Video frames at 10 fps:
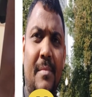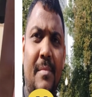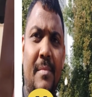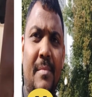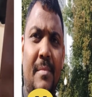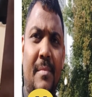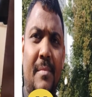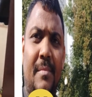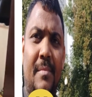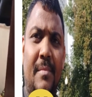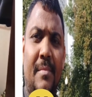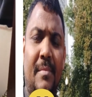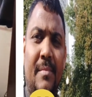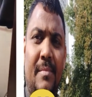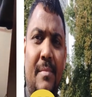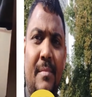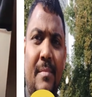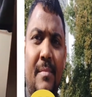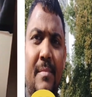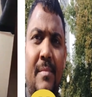
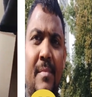(silent)